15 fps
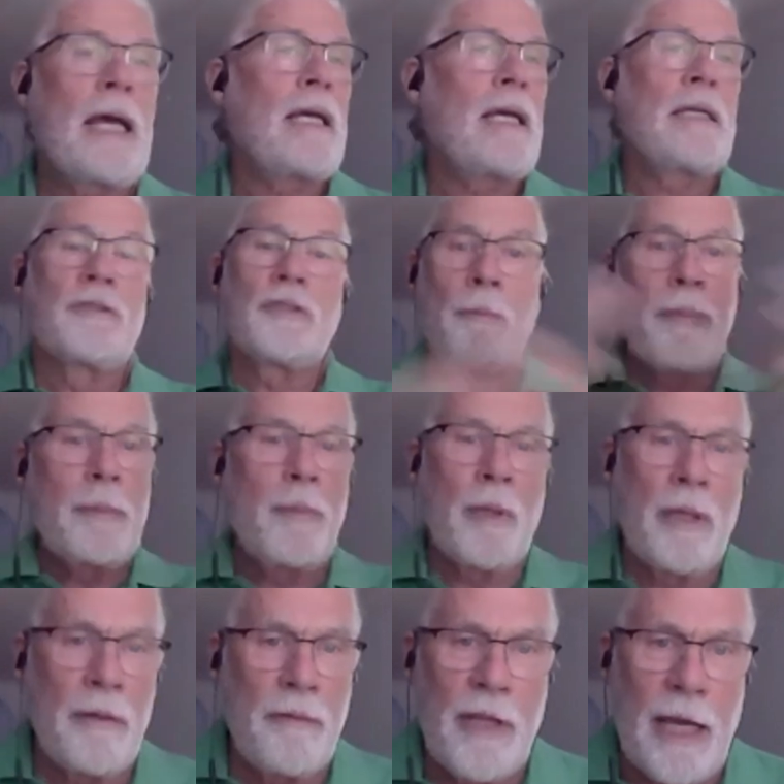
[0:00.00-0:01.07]
And some people
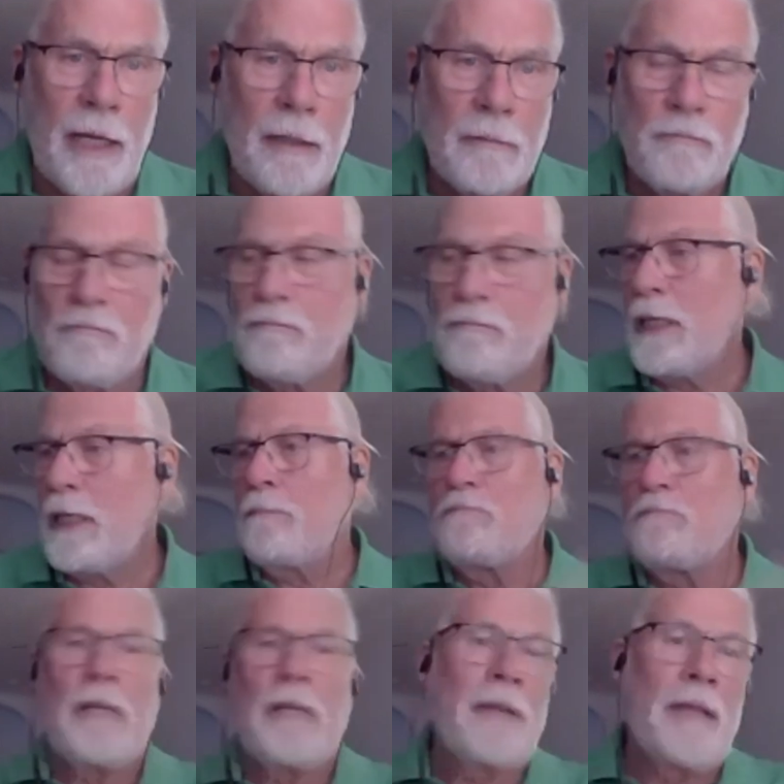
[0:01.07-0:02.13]
love that and
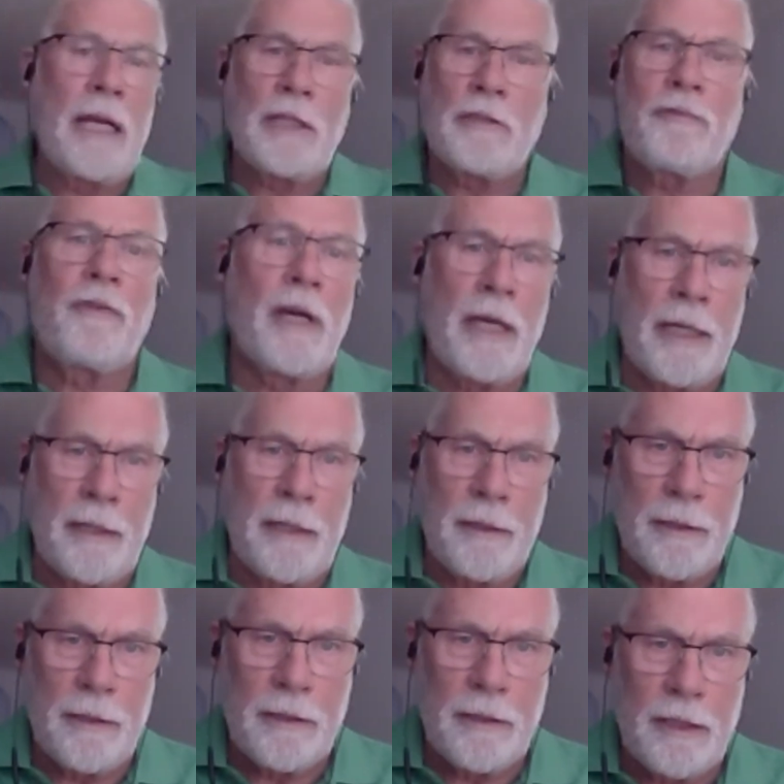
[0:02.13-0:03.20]
that's fine
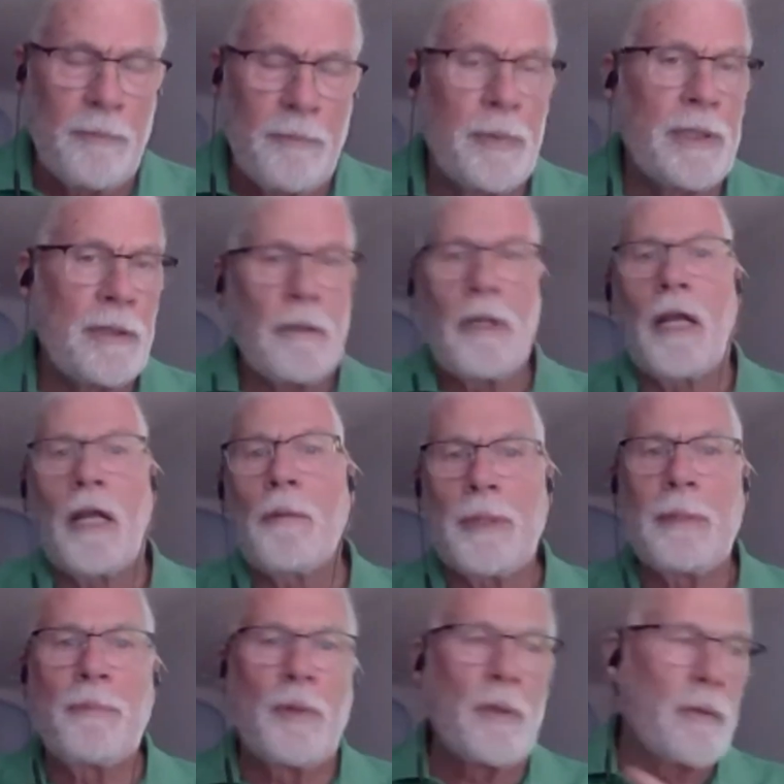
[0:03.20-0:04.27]
and stuff. But there are a lot of
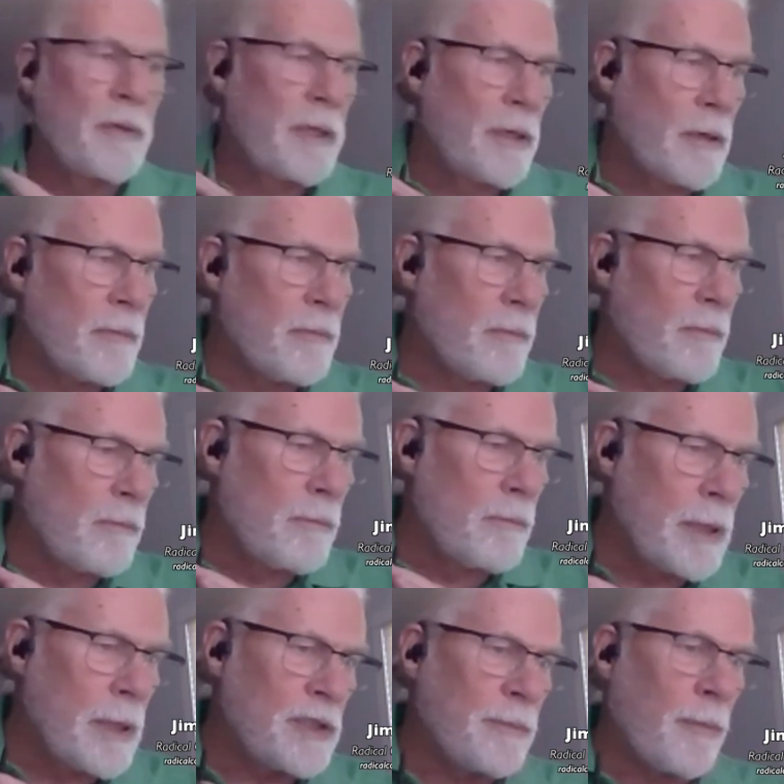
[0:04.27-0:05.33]
people that are
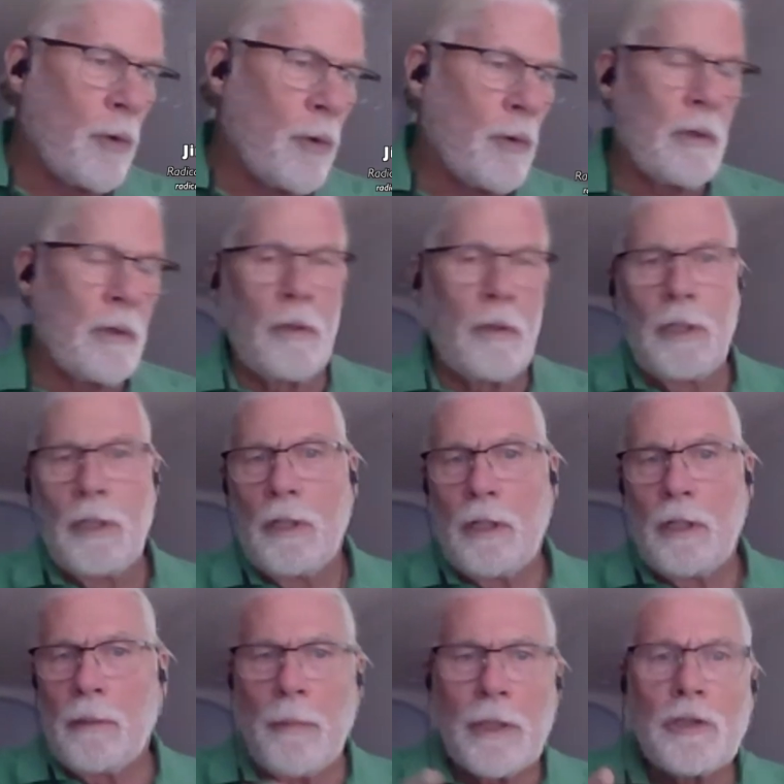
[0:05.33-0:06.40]
much
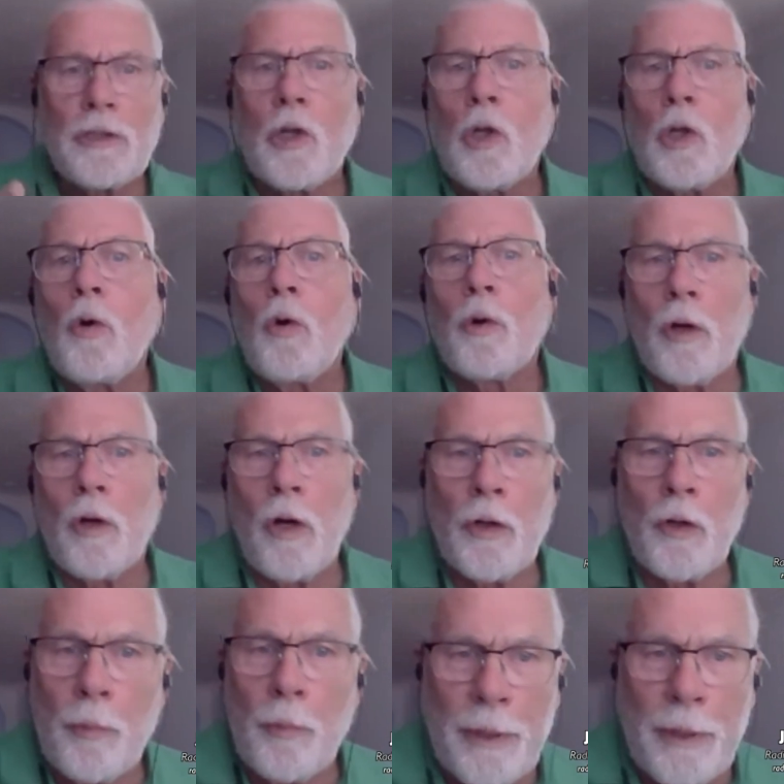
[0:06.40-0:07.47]
lower on
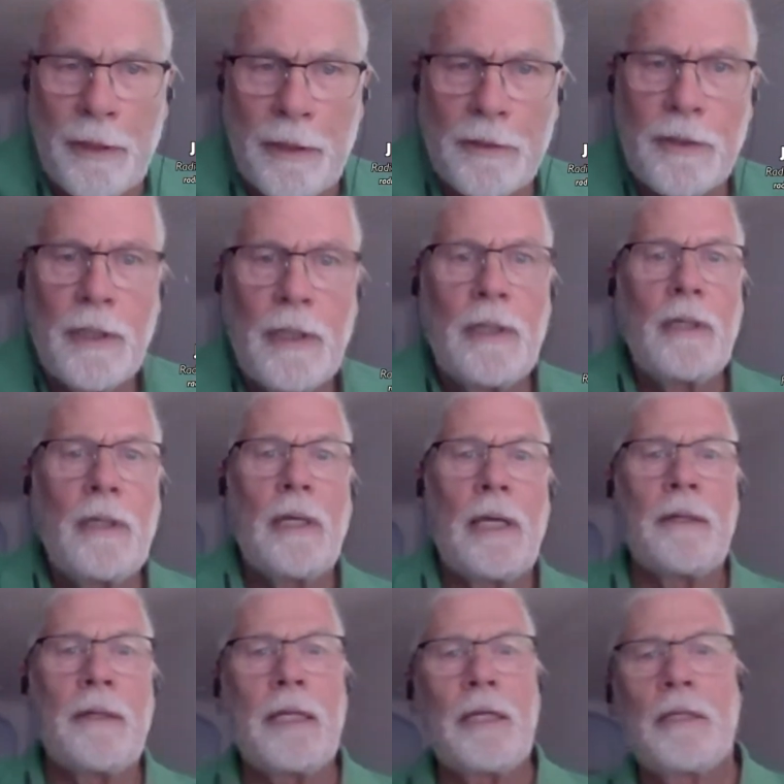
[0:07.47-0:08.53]
openness,
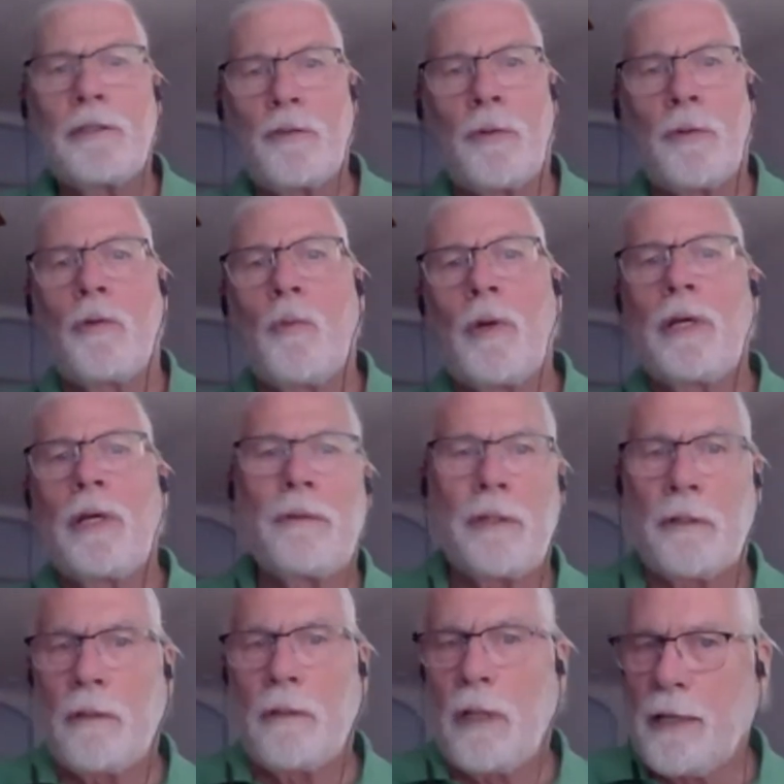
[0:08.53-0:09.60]
and they sort of wear
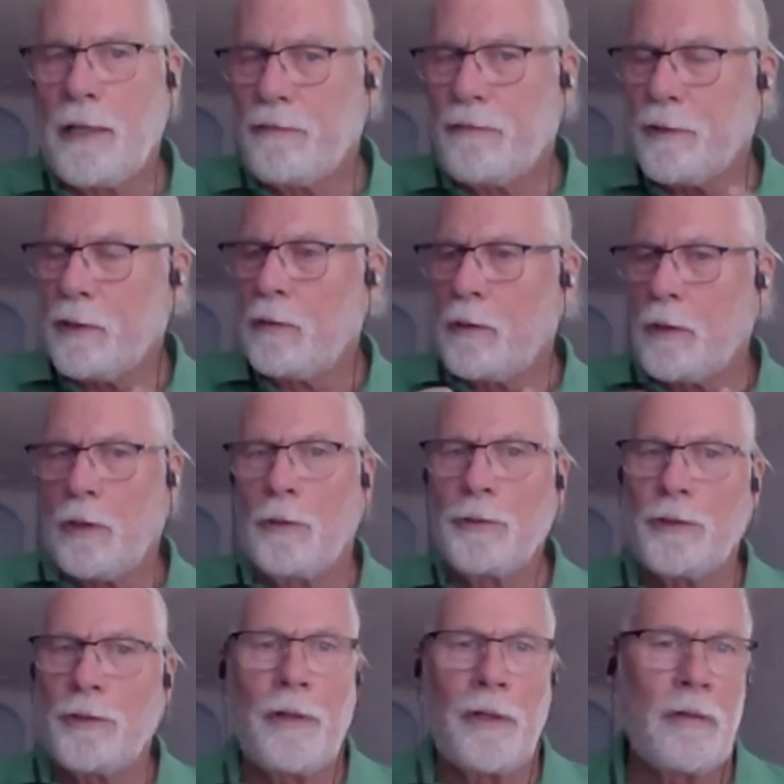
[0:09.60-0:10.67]
their life a little
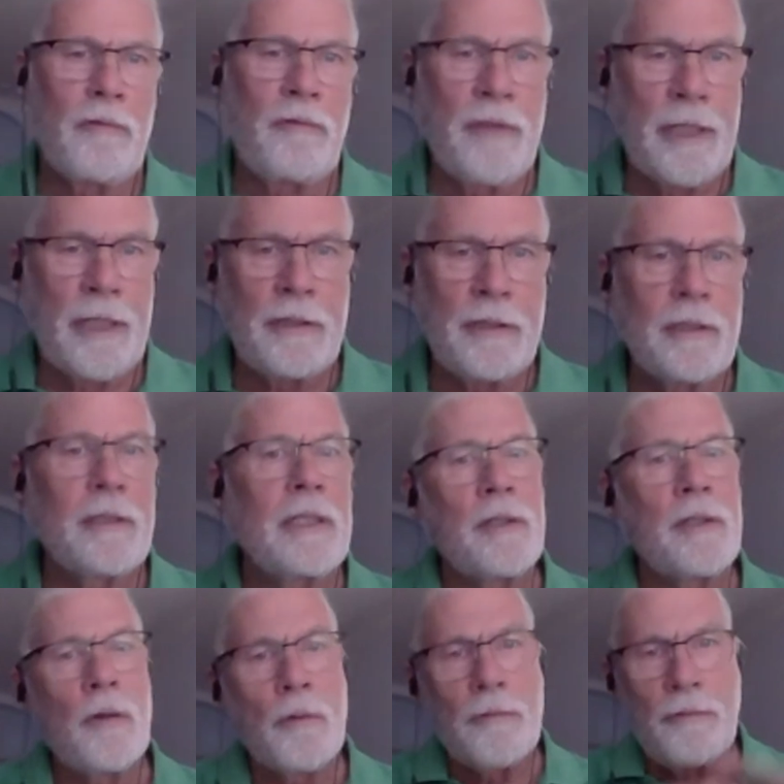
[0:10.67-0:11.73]
closer to their vest, and they
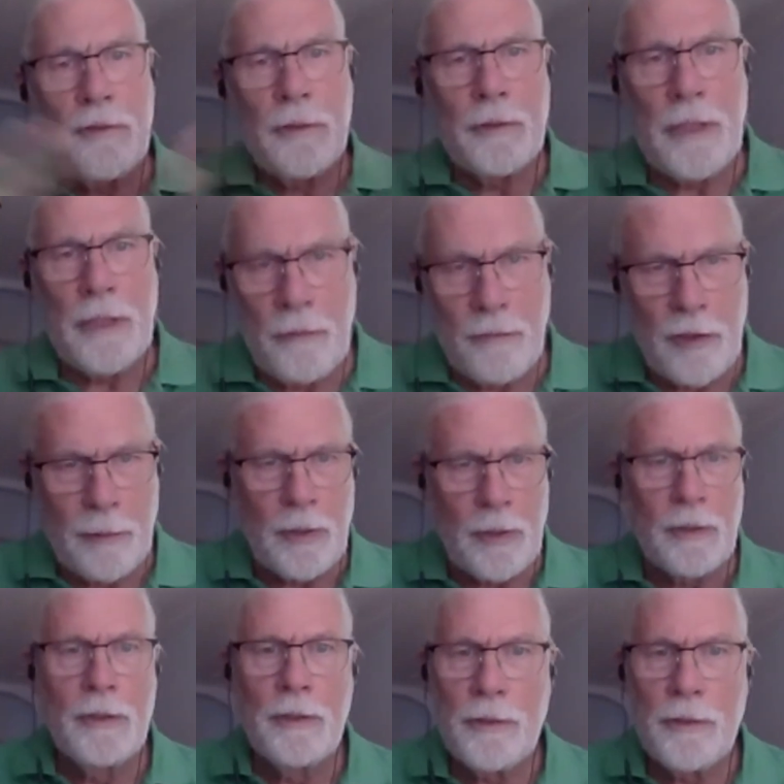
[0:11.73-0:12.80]
don't feel
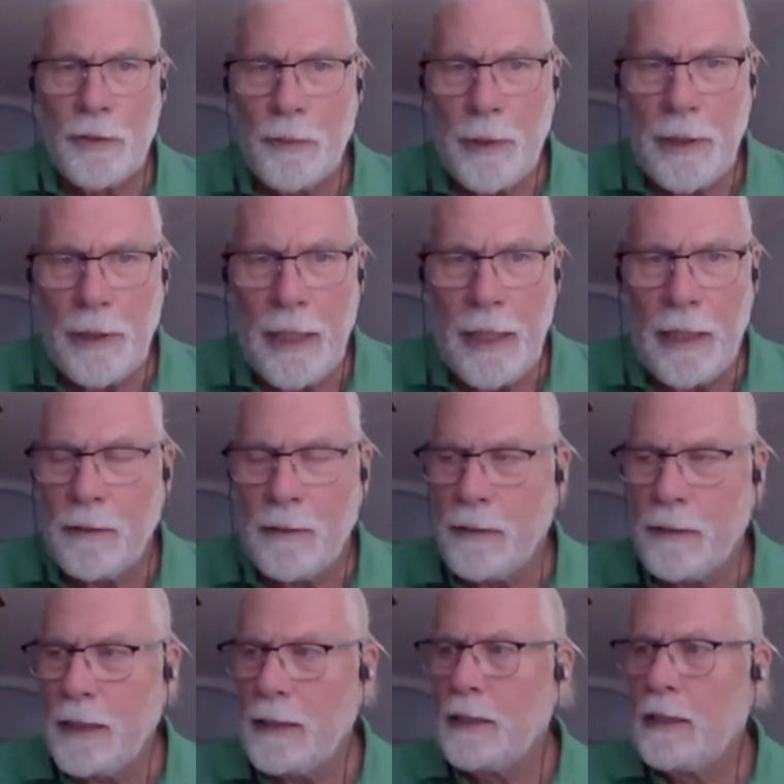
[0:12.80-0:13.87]
comfortable doing that. All
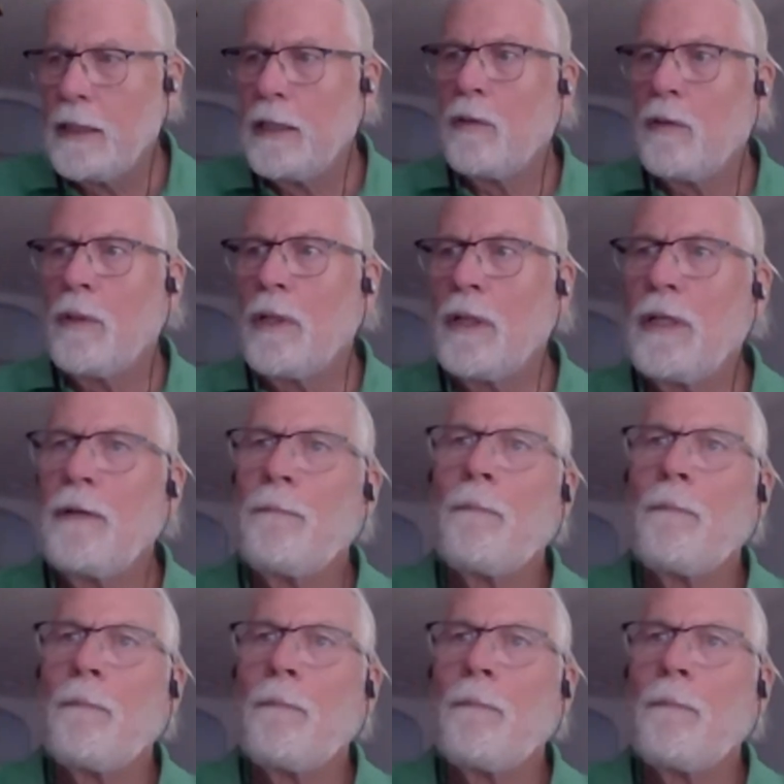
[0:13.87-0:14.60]
right. Well,